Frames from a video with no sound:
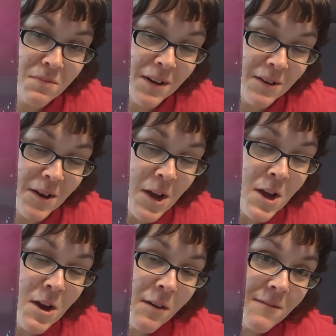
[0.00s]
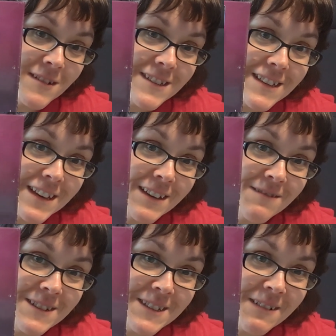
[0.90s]
But we'll see
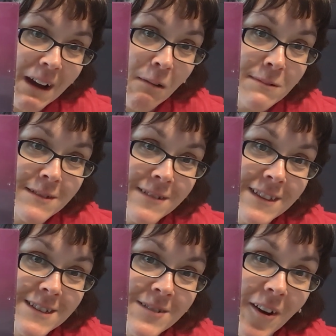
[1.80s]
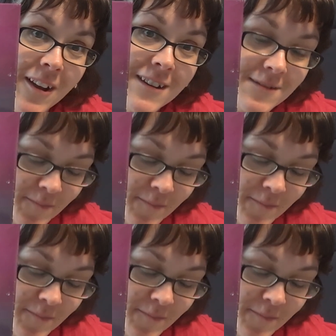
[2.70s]
what happens with this one.